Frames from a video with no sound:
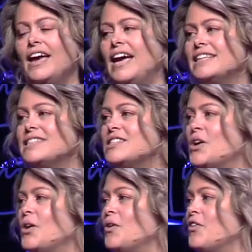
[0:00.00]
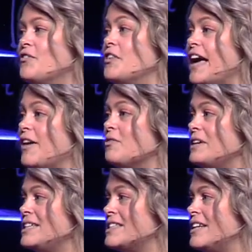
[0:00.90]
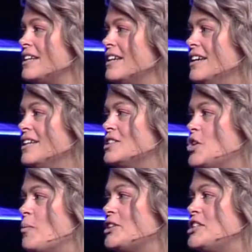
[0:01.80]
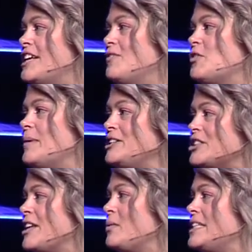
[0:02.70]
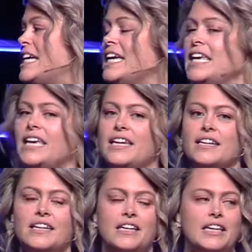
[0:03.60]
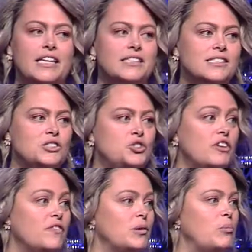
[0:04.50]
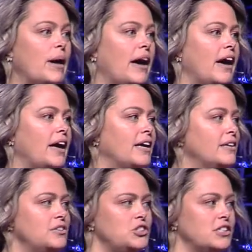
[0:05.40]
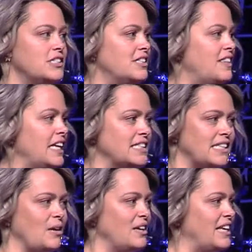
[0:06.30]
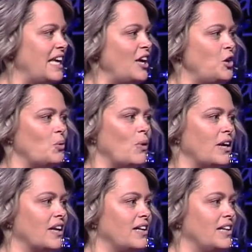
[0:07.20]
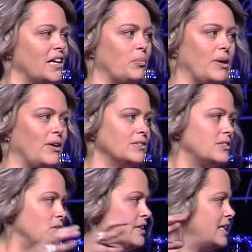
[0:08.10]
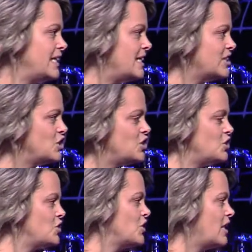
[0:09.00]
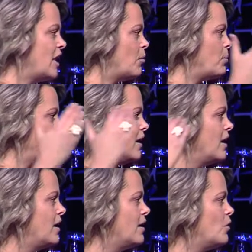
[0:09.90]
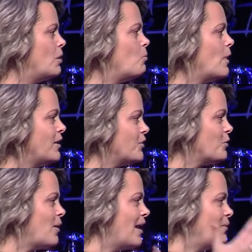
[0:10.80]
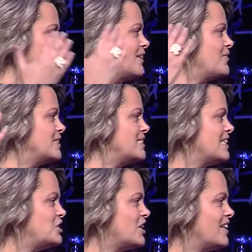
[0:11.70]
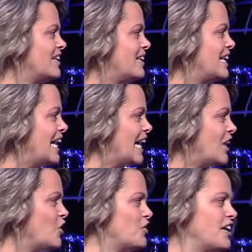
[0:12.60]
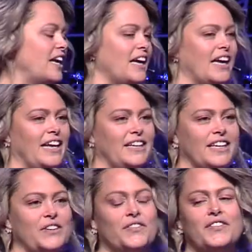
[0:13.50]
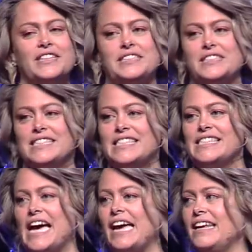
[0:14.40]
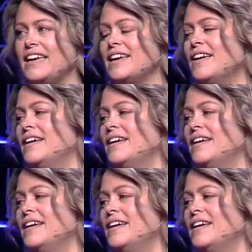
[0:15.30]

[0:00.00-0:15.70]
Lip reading: And so for that reason, so much of the information that we take in is driven by just things that get you to want to click, but also get you stirred up. And we wonder why we live in such an angry and conflicted society.